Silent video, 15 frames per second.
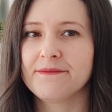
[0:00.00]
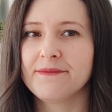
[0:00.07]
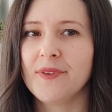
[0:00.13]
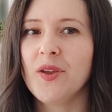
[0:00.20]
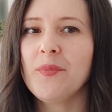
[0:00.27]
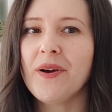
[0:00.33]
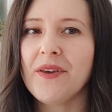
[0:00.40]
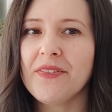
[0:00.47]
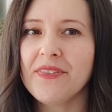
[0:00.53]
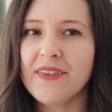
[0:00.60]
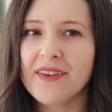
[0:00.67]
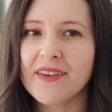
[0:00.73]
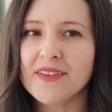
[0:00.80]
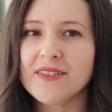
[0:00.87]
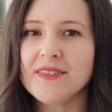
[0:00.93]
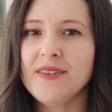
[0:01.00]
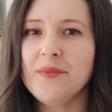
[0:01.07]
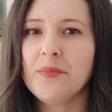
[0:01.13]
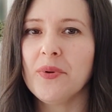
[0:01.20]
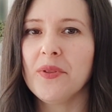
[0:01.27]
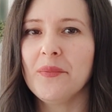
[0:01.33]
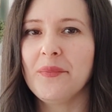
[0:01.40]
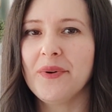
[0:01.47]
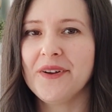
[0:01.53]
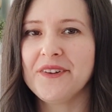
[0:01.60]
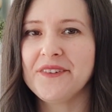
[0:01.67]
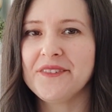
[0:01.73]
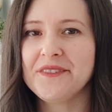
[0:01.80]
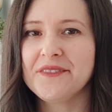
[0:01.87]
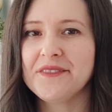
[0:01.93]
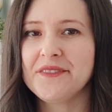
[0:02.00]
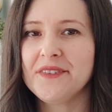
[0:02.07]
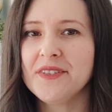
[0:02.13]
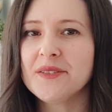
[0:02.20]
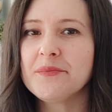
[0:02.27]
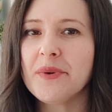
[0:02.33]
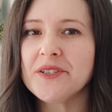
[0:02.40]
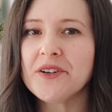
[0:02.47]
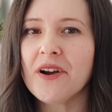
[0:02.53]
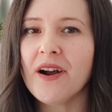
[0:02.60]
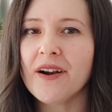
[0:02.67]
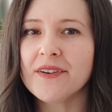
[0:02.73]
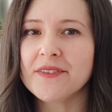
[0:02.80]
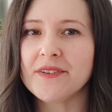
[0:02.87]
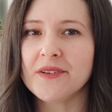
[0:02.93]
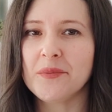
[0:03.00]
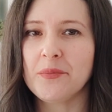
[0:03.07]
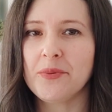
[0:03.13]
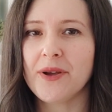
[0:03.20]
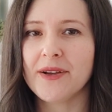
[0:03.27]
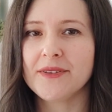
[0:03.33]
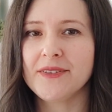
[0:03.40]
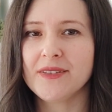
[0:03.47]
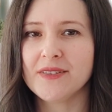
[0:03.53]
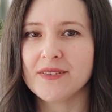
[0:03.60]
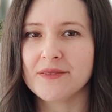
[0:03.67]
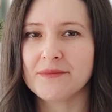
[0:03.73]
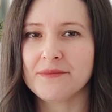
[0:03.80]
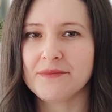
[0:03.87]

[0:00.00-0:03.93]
You might think it's simple, but it's much harder in practice.